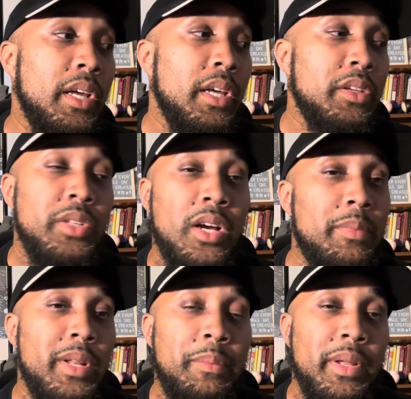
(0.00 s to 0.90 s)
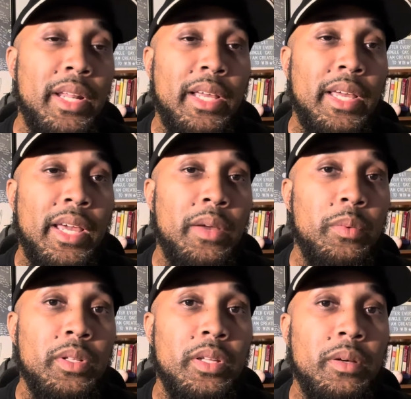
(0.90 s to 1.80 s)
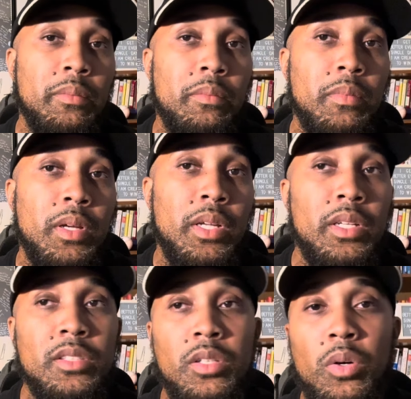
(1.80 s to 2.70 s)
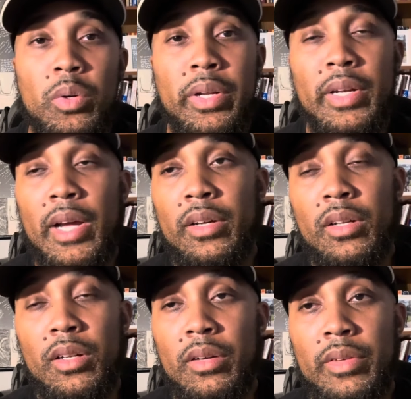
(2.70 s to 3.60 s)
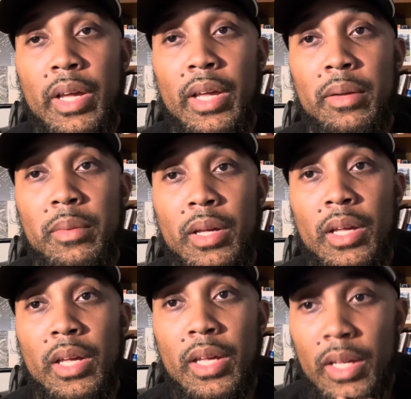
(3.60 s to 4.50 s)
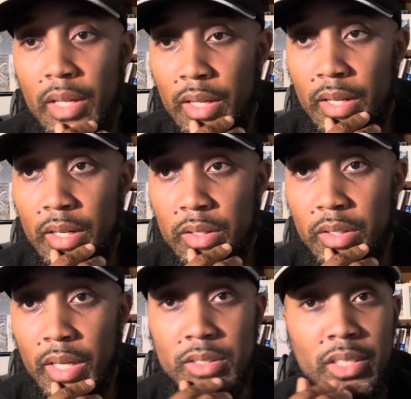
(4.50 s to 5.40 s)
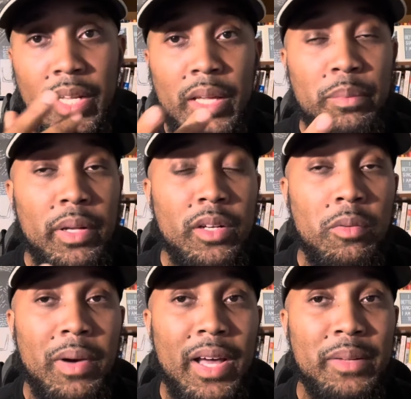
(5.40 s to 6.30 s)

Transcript: you're not going to be able to play that game with them. This whole they're not good enough game. And you can't say they ain't playing nobody